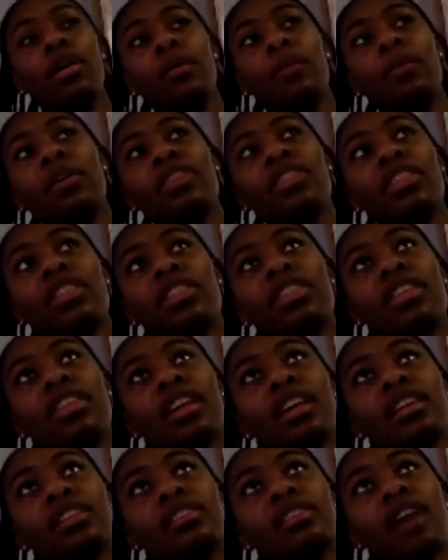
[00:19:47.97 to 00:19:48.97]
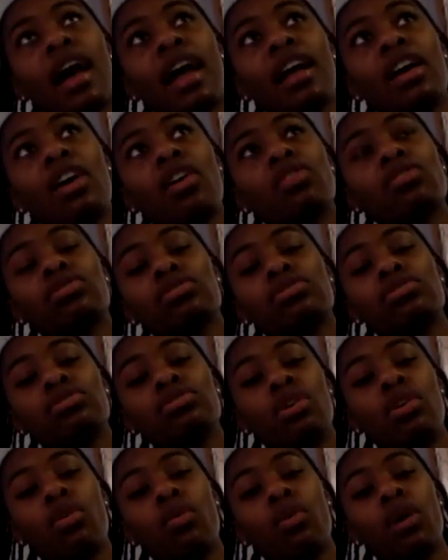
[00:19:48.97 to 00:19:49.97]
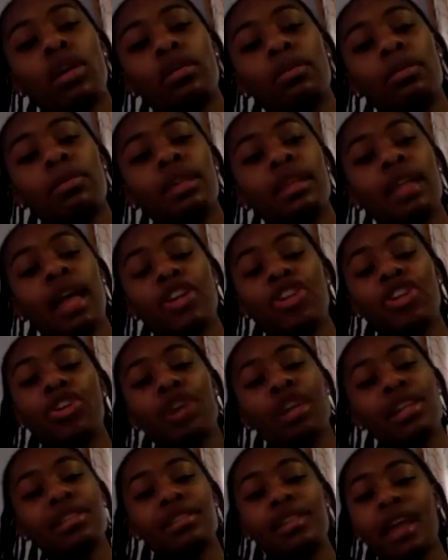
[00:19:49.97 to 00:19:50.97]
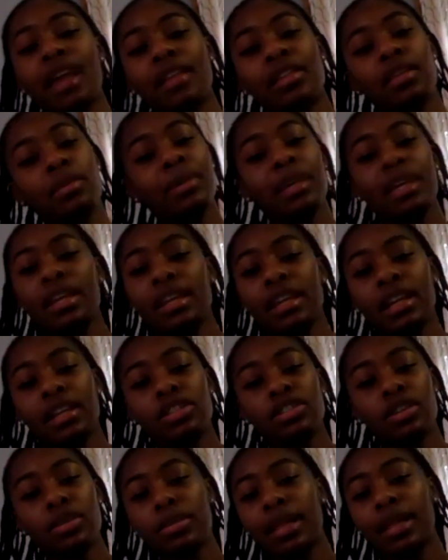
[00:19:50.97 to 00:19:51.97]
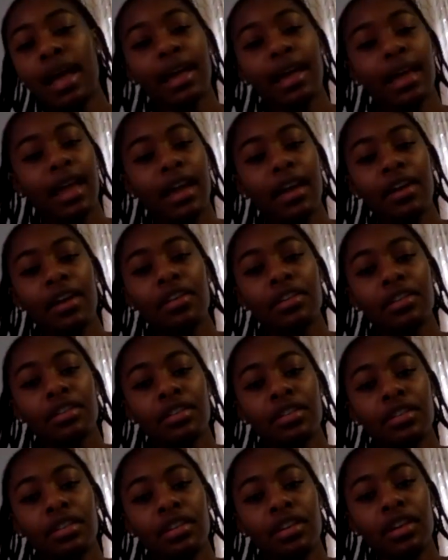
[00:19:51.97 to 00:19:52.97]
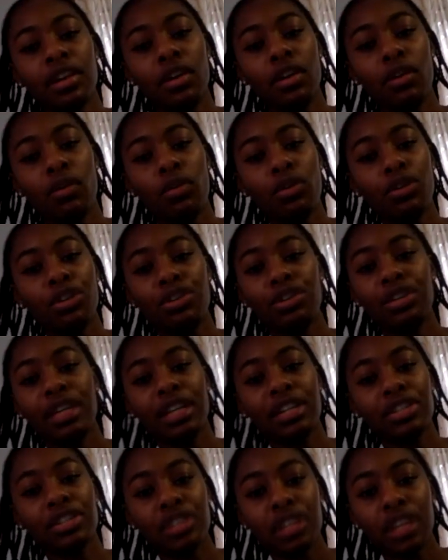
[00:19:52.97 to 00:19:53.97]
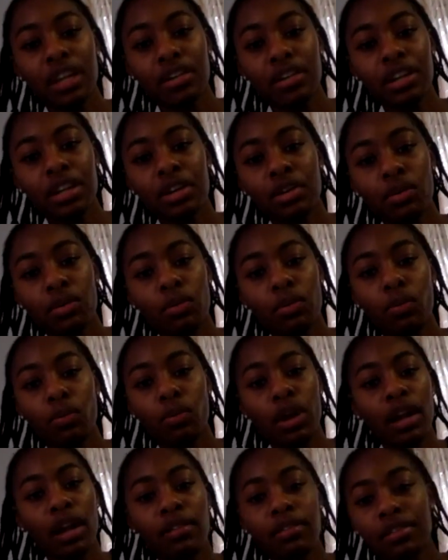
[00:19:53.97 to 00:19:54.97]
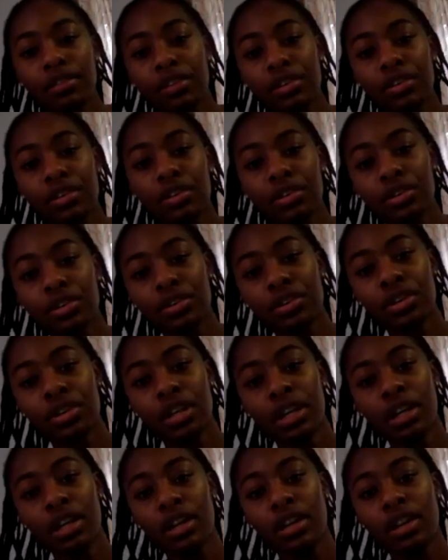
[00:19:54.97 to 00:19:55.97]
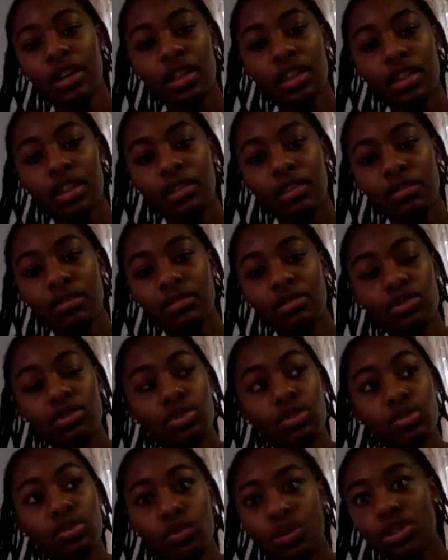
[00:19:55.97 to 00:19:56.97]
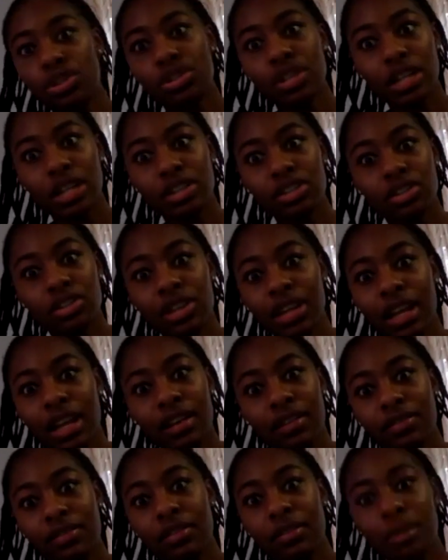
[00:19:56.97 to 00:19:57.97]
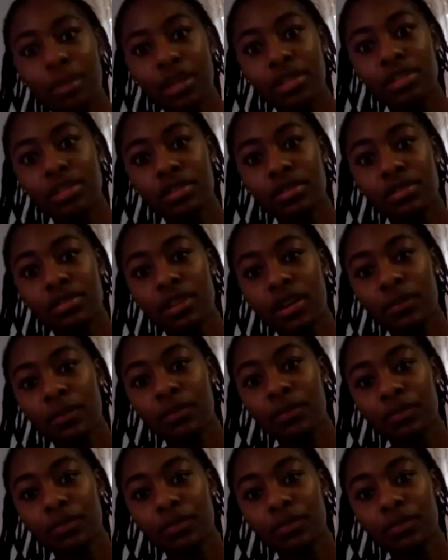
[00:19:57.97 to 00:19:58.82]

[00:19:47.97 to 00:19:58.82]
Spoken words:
But the thing is, I also don't want to be like your encyclopedia to black hair or your dictionary or whatever source that you'll get information from.